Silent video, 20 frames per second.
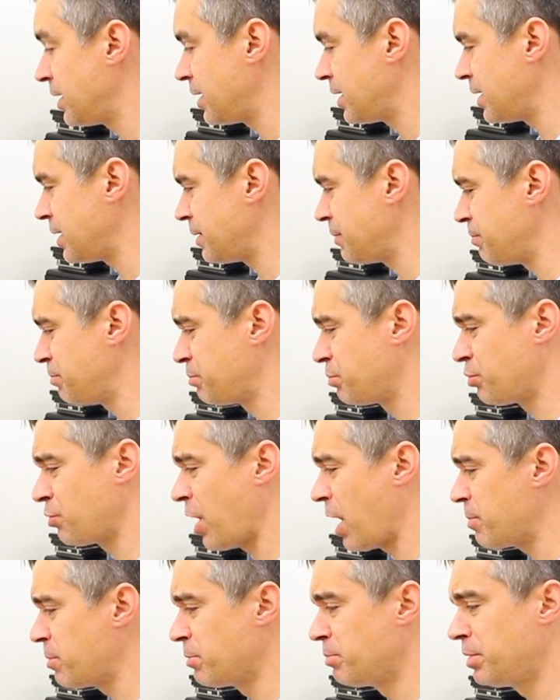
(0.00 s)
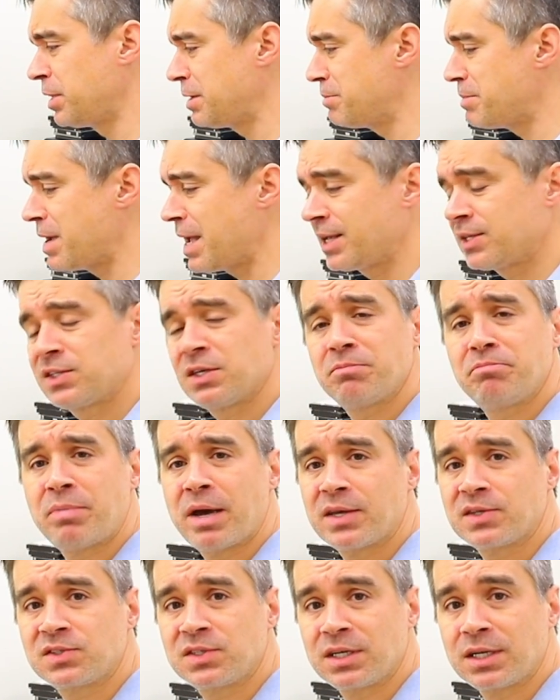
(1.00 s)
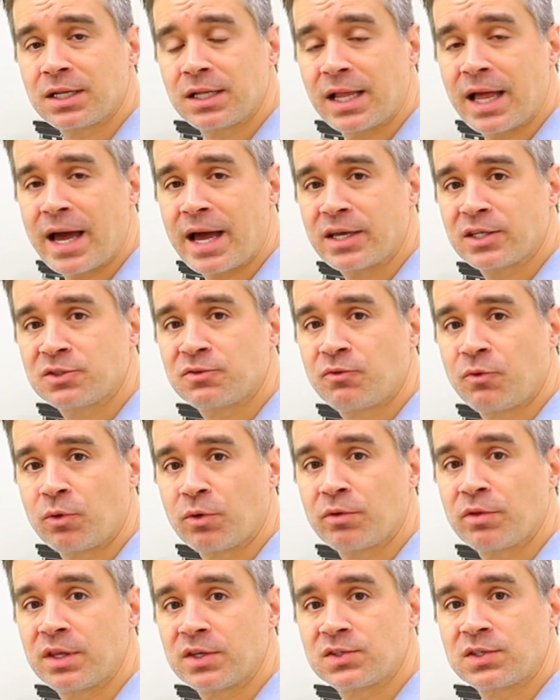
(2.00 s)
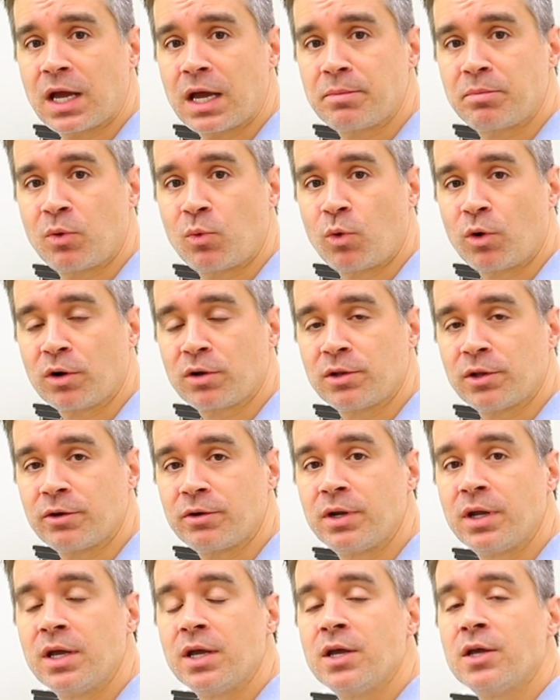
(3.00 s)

uh, probably makes it best in class for this type of workload.